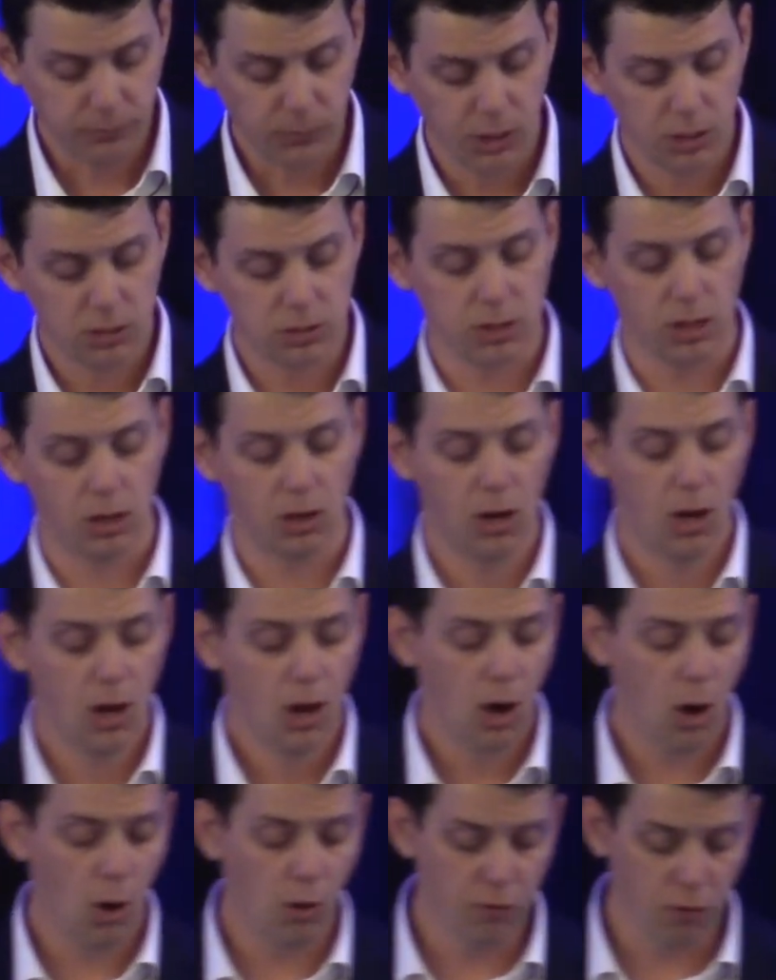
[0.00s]
So
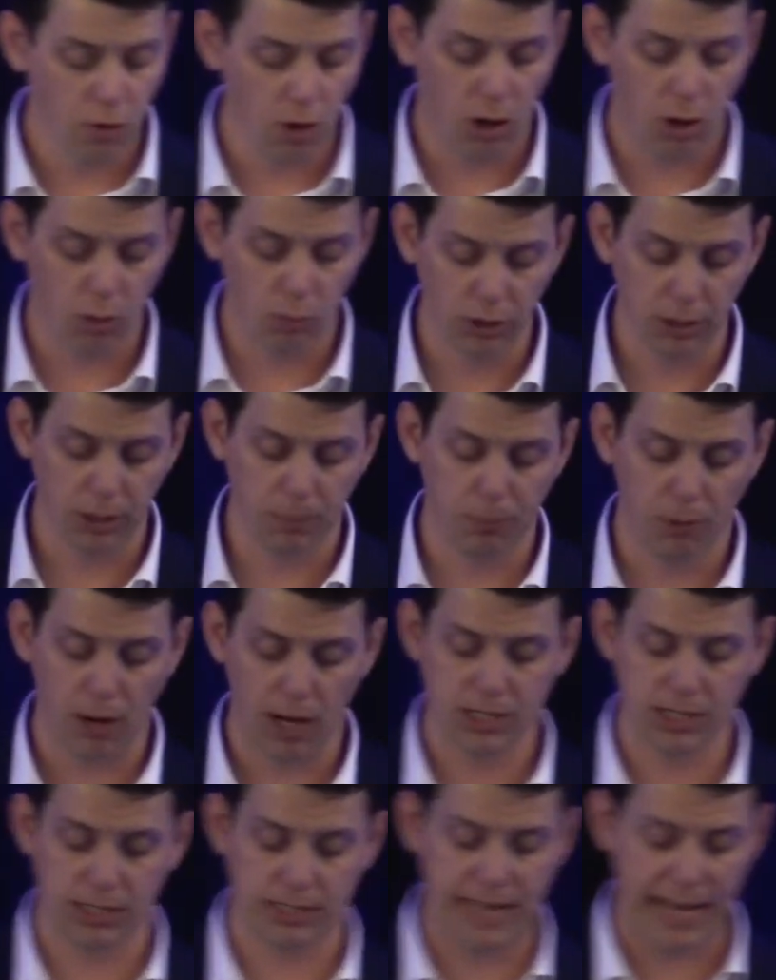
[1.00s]
overall, really,
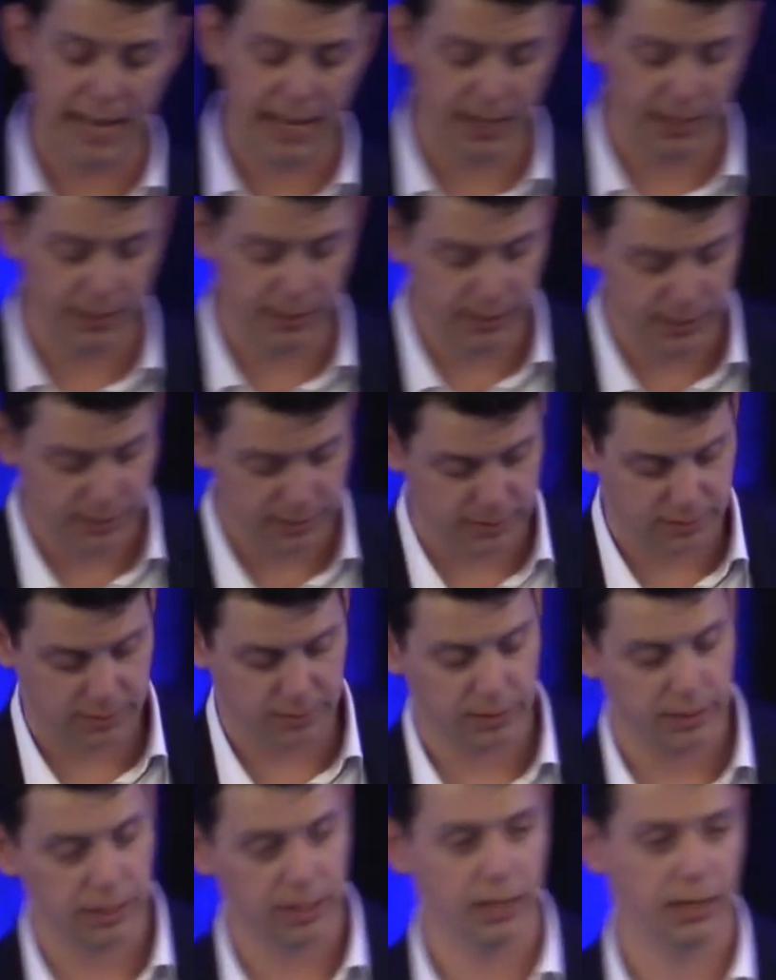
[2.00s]
project data
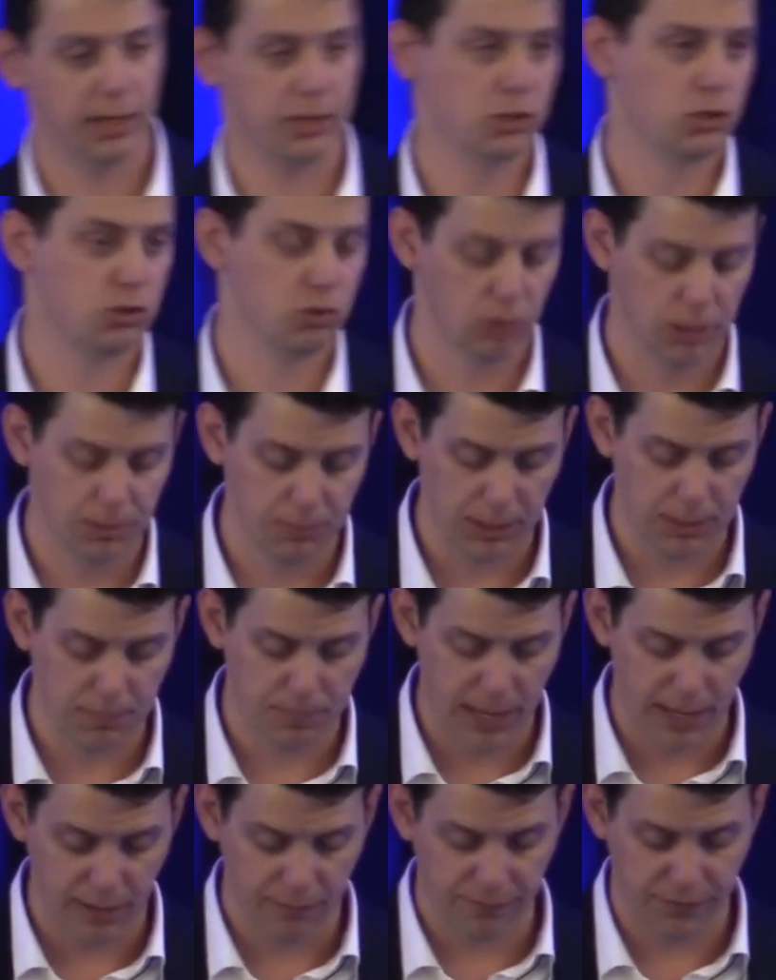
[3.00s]
is extremely
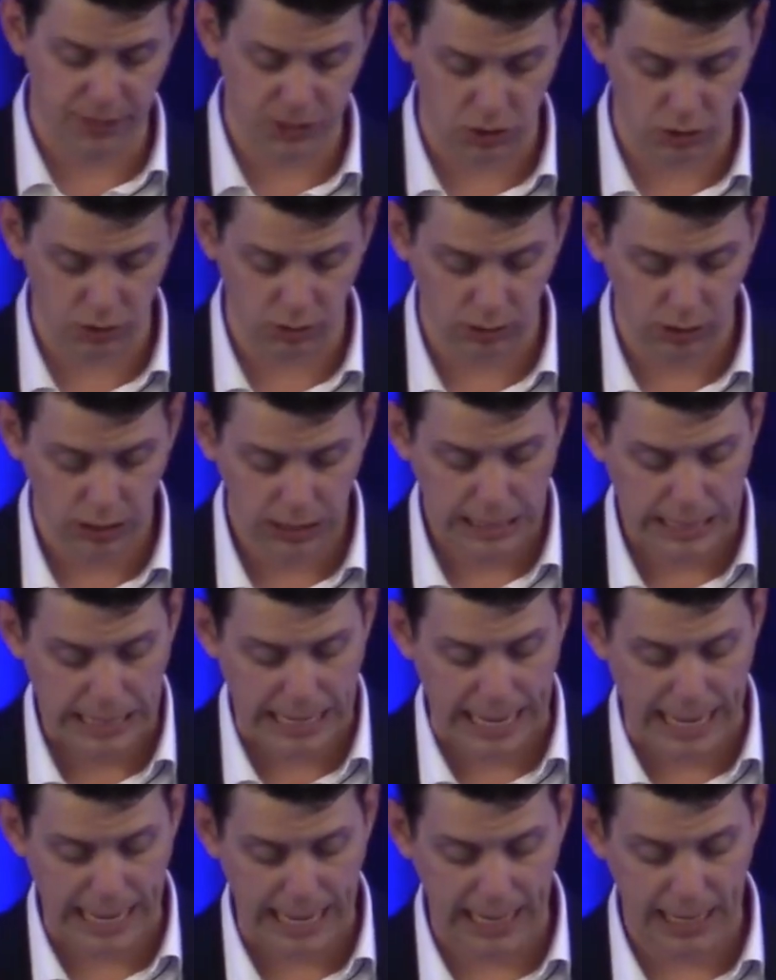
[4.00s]
beneficial,
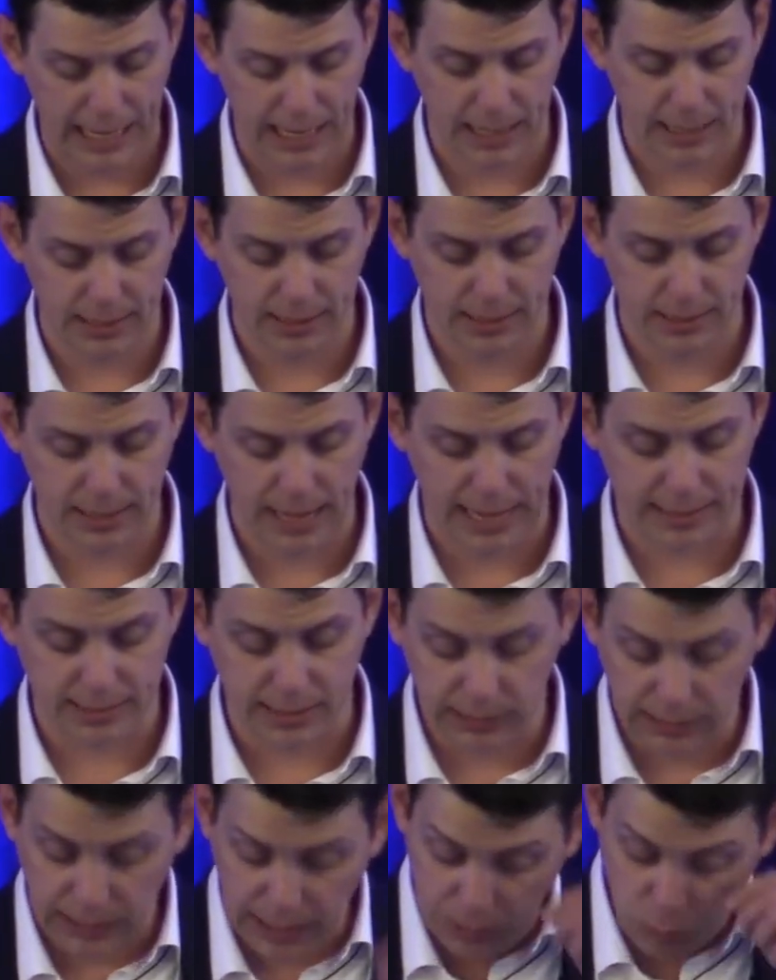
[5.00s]
and as
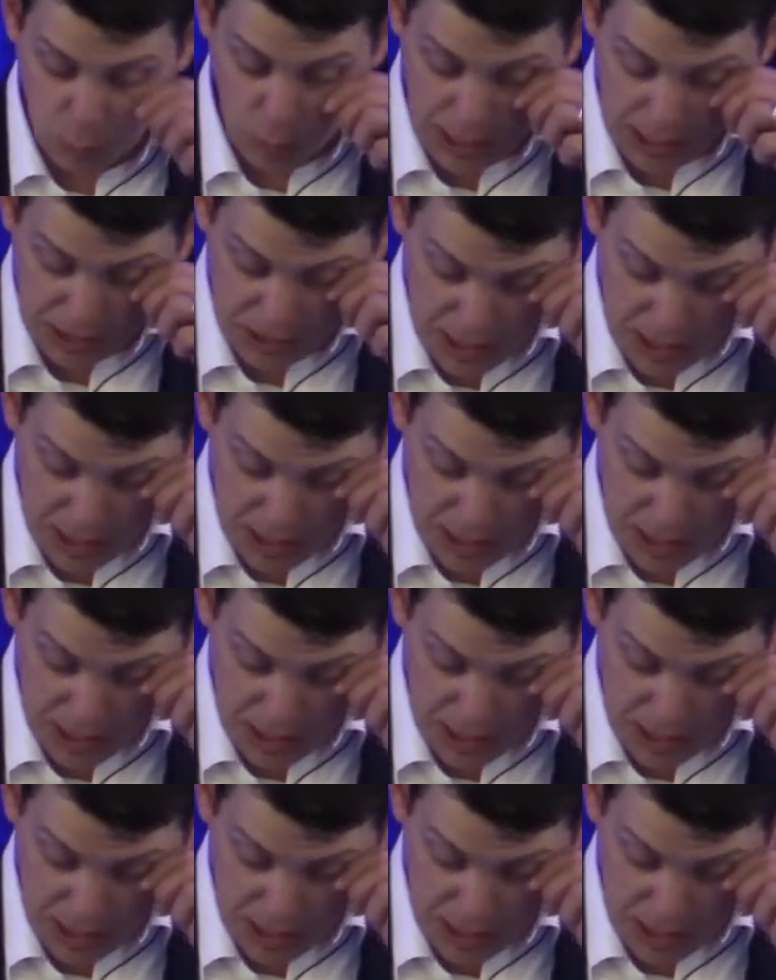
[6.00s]
I led with,